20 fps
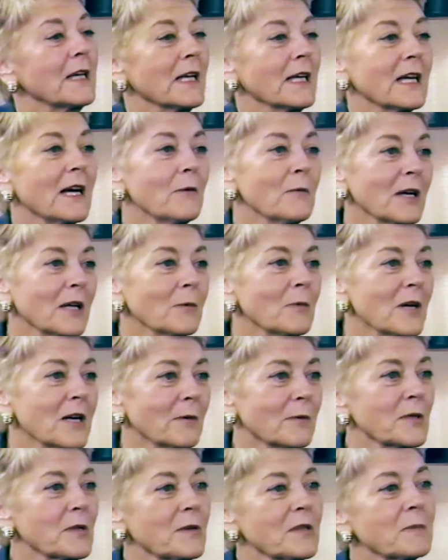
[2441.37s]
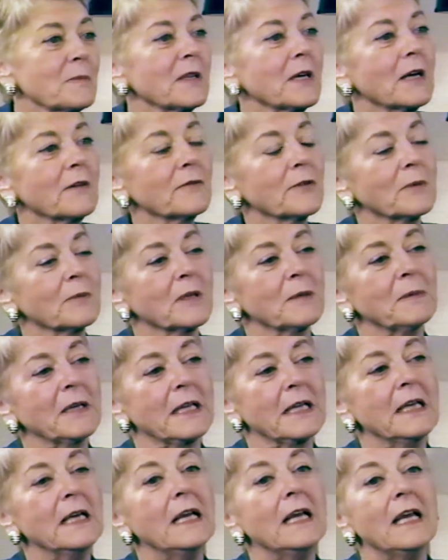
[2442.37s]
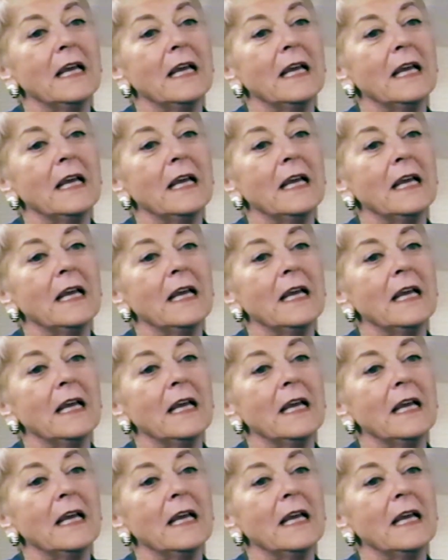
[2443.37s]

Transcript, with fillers: and I got what I wanted, which was platform committee.